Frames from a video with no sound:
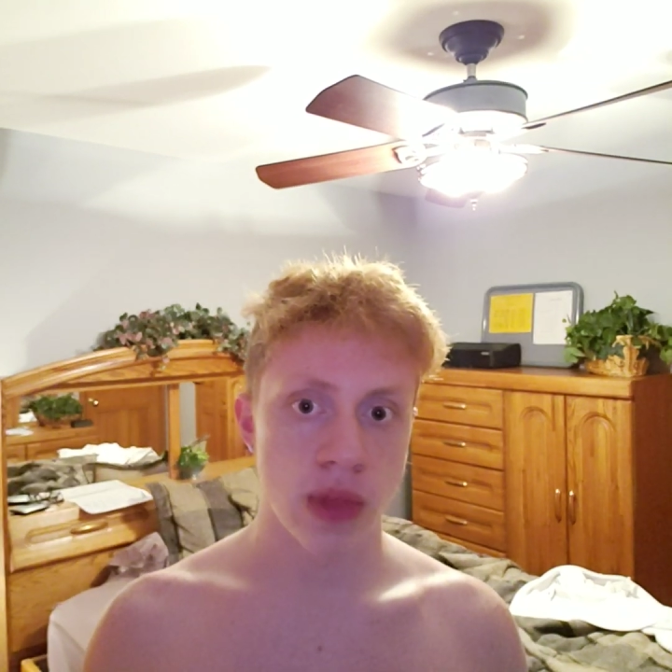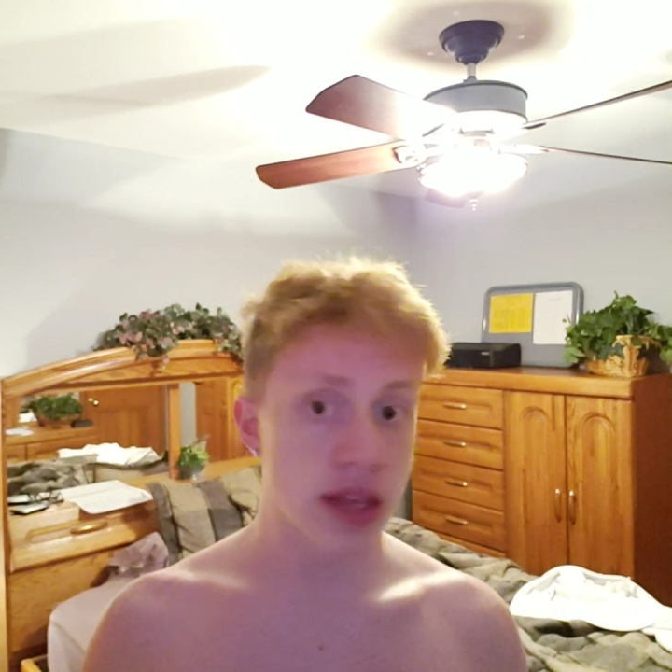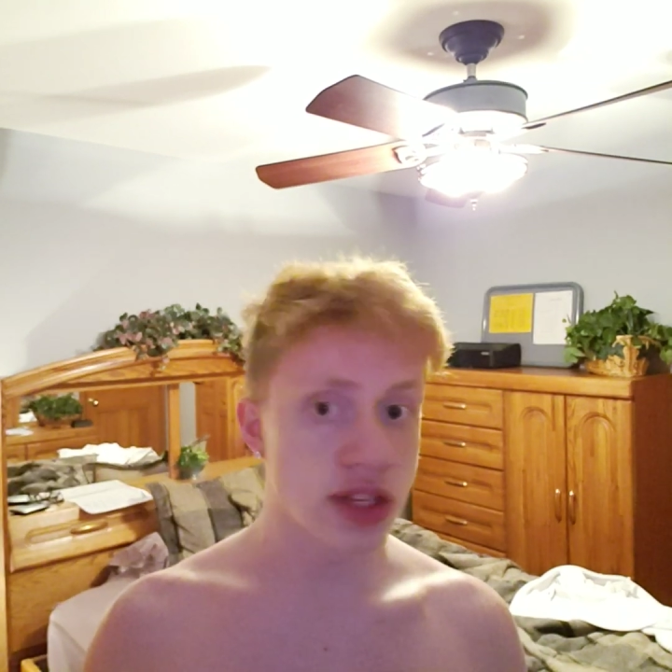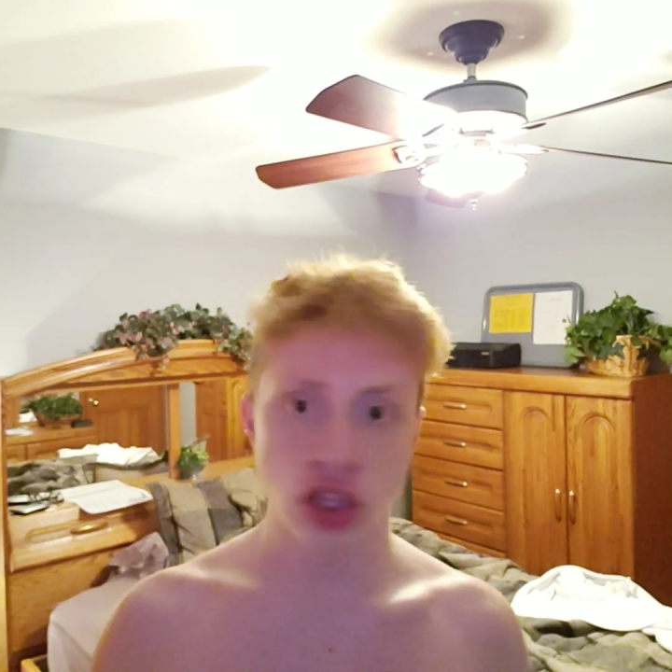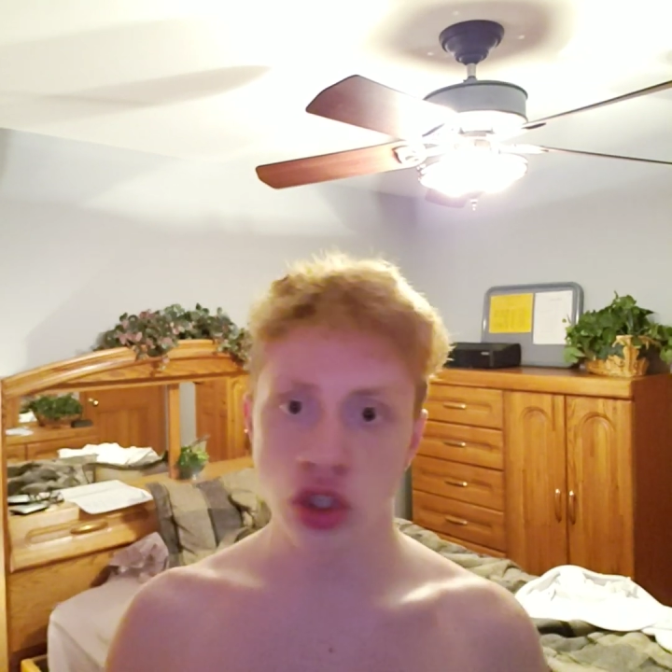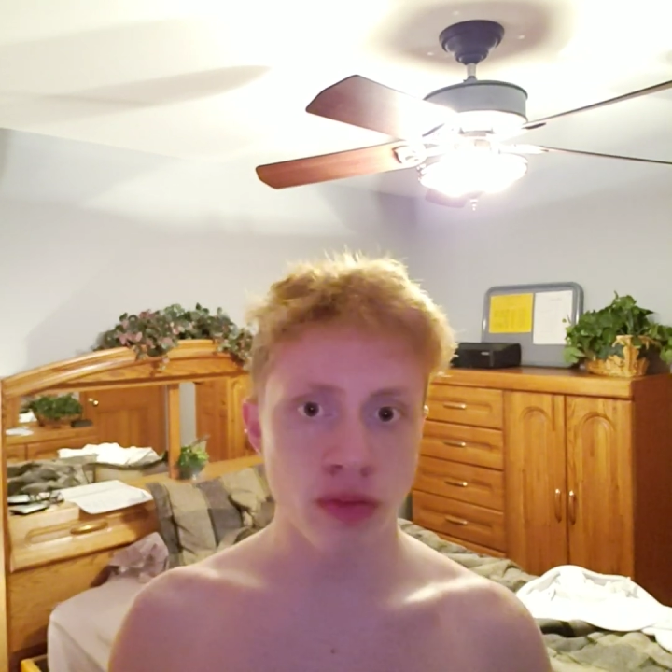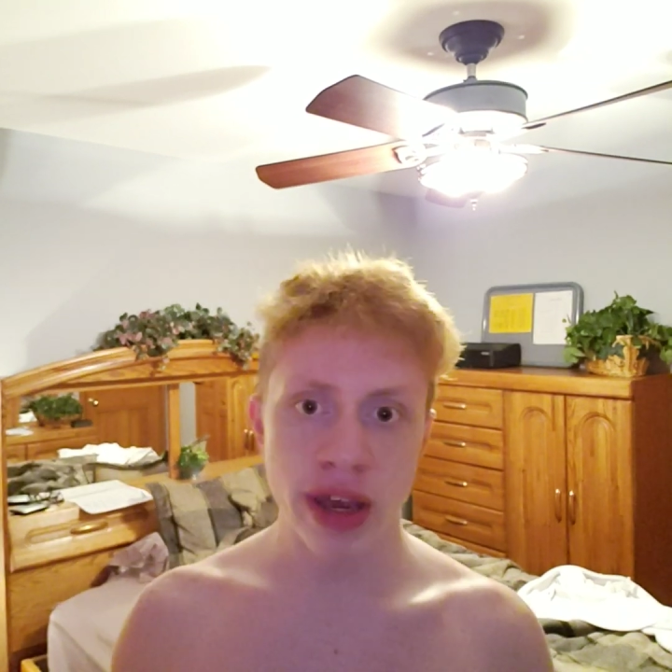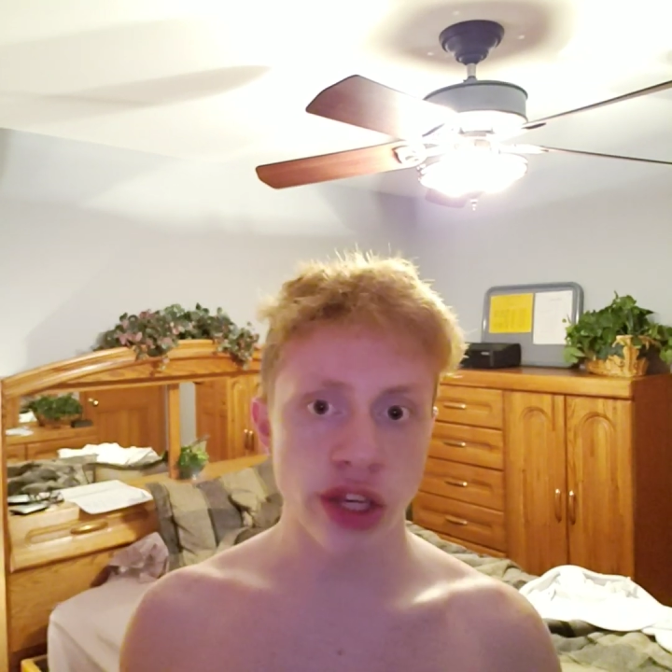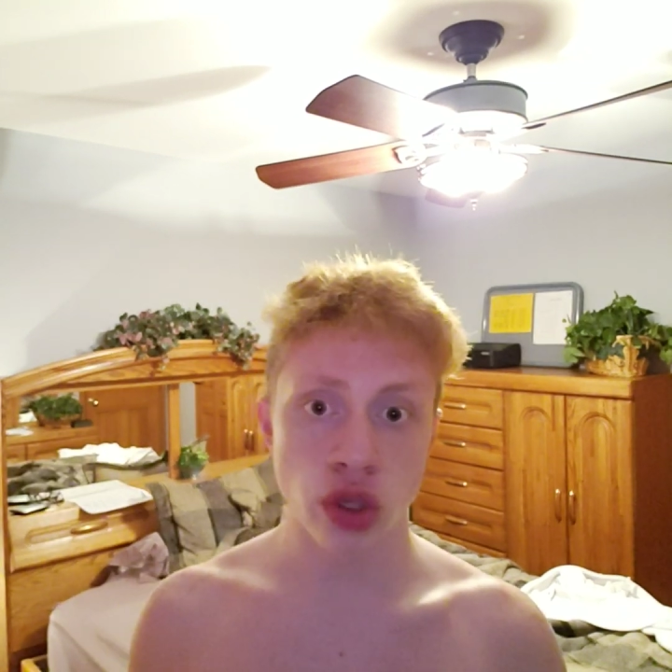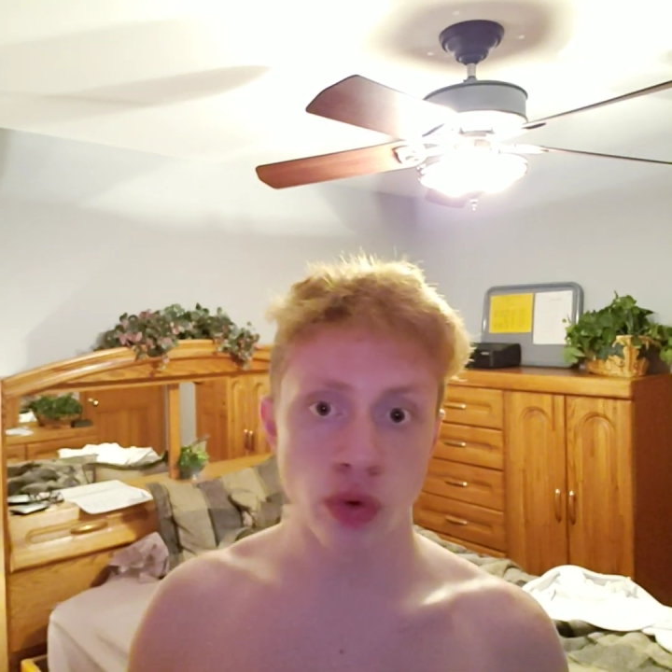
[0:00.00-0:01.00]
Until you
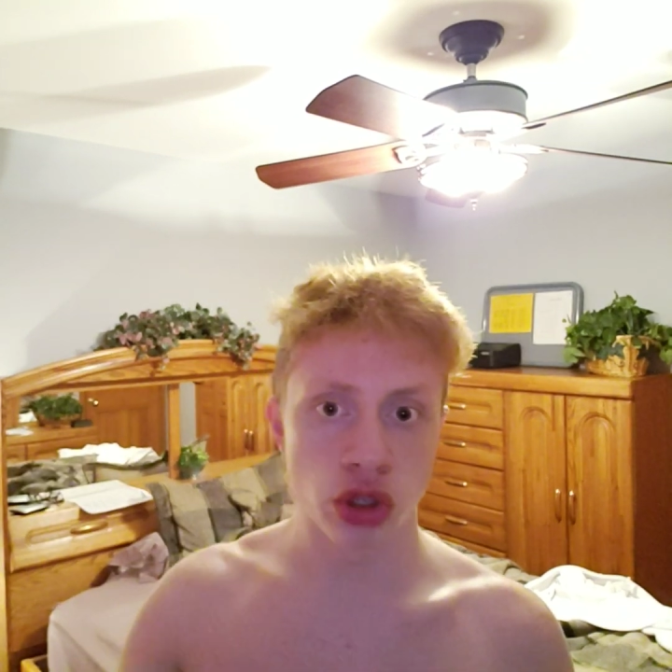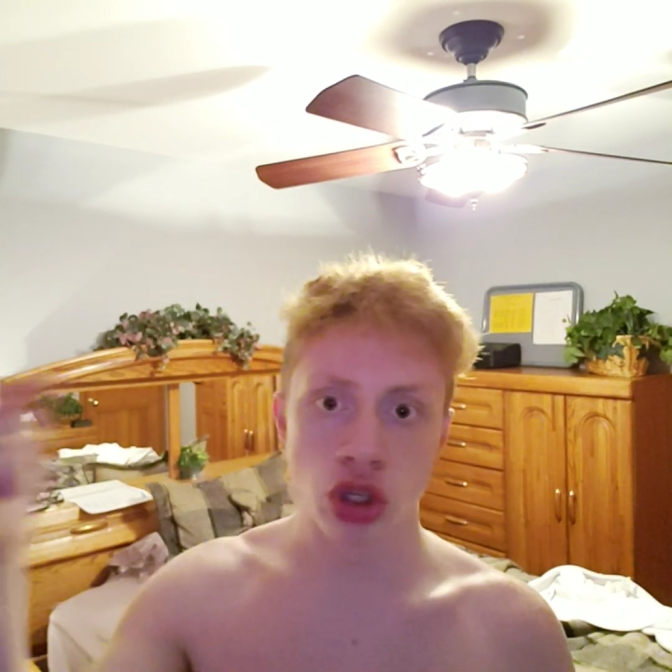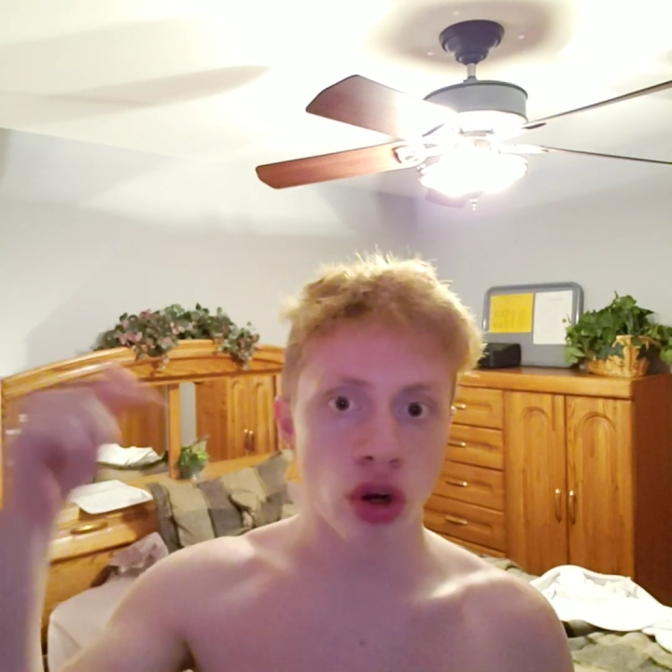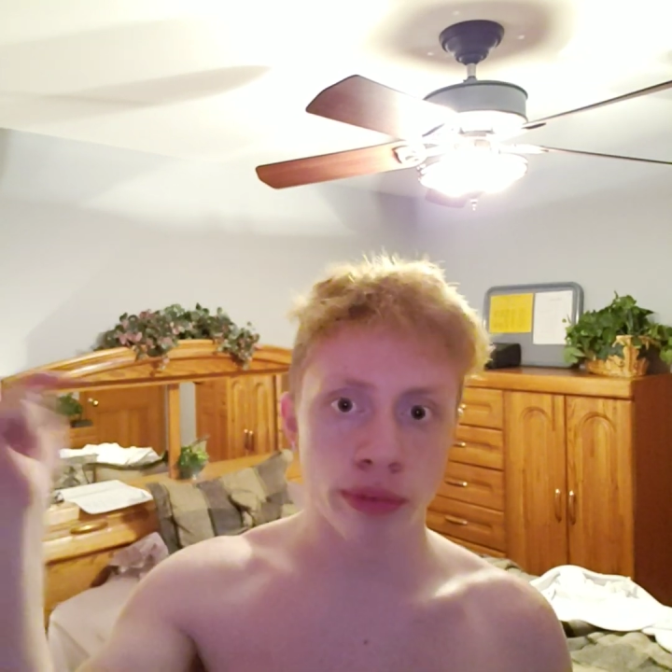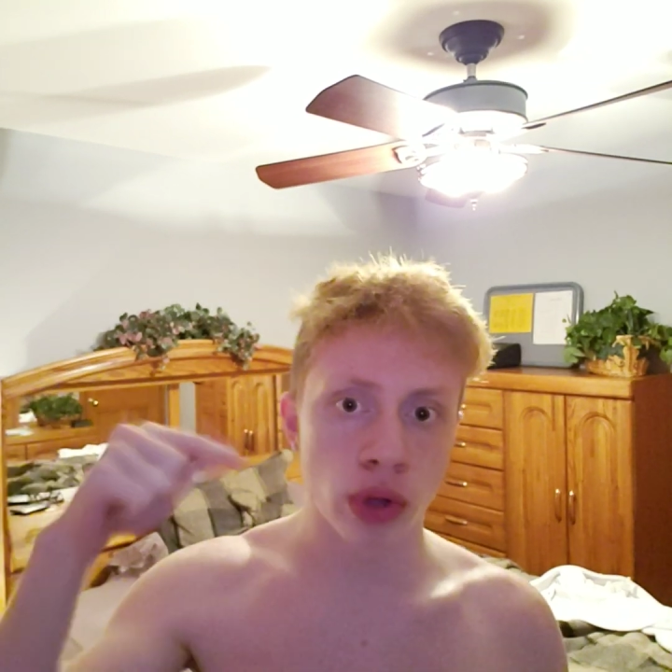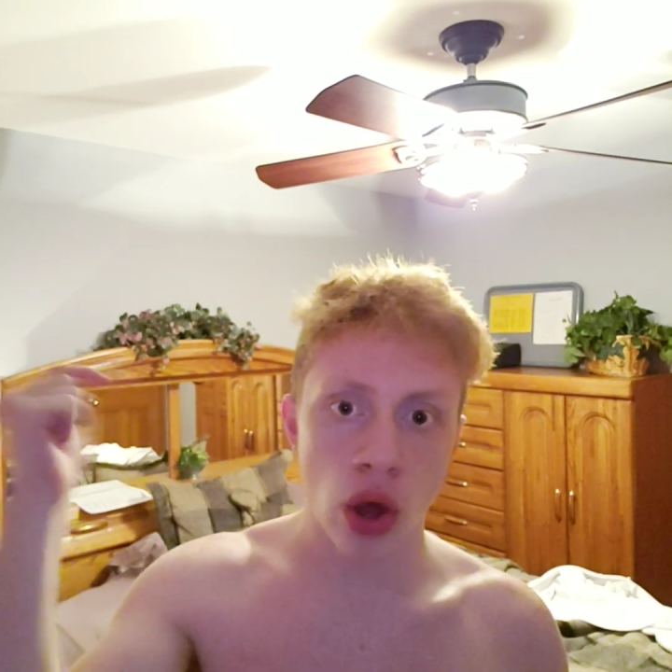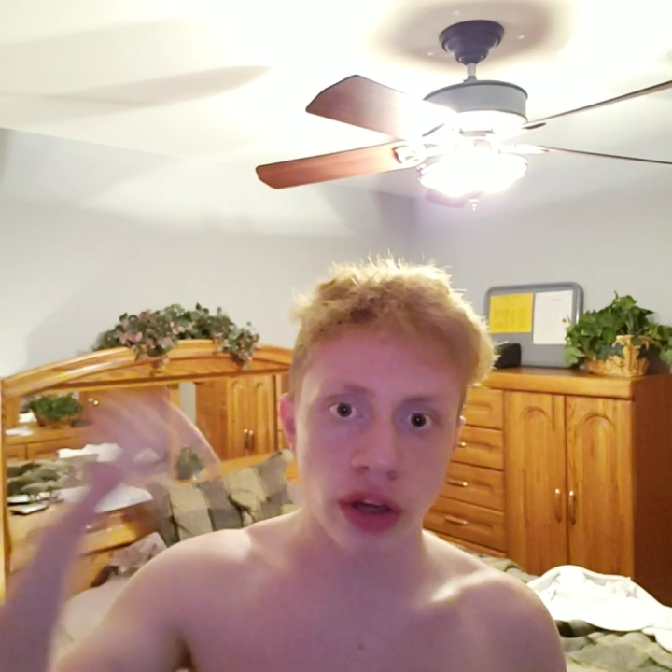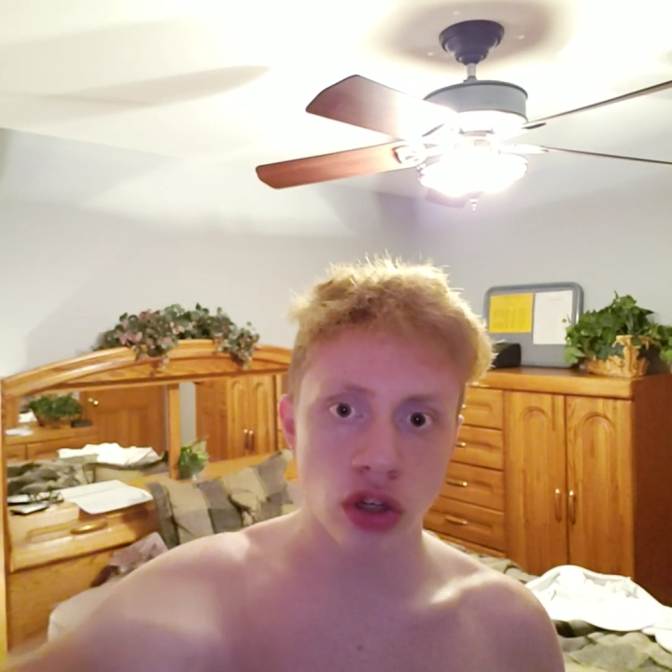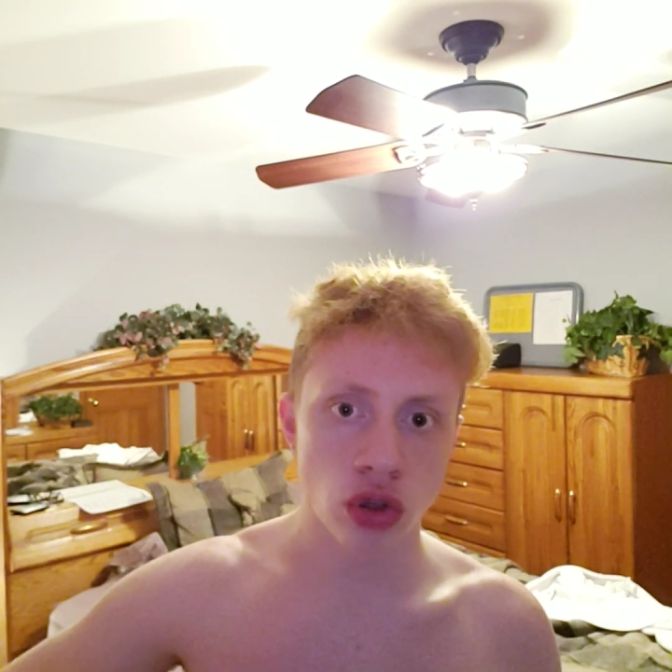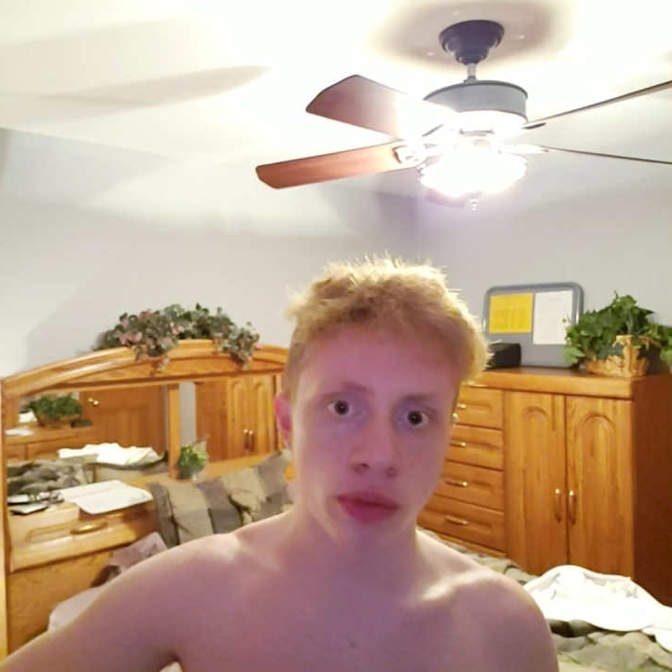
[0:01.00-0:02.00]
make it to where you don't
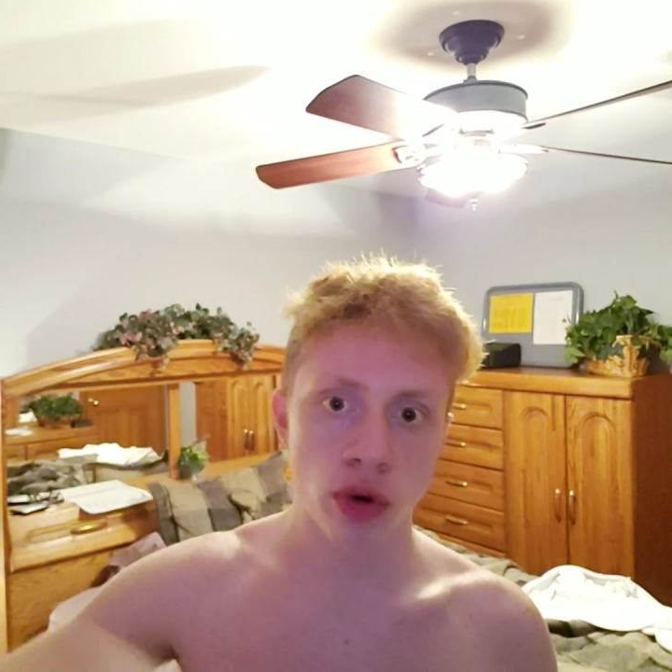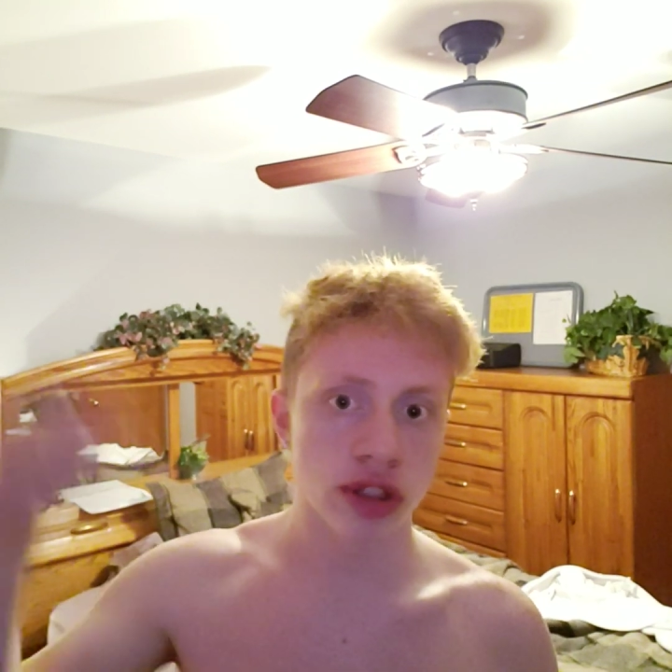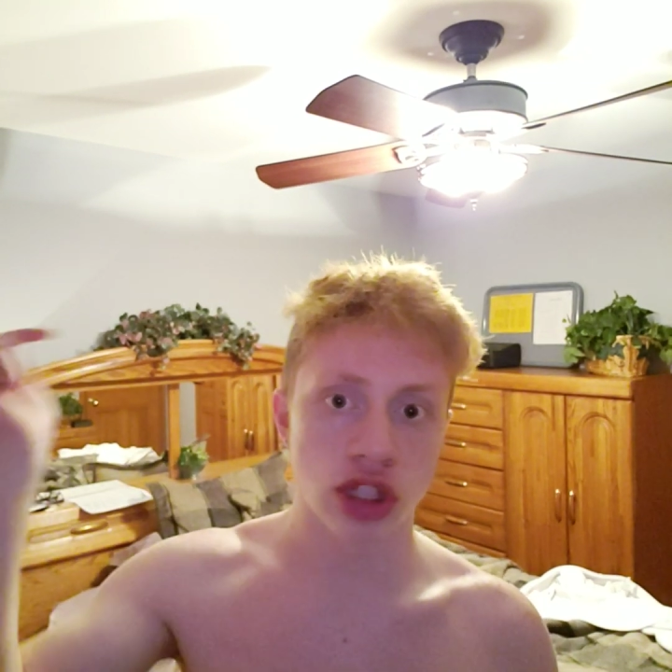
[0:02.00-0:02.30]
belong here no more,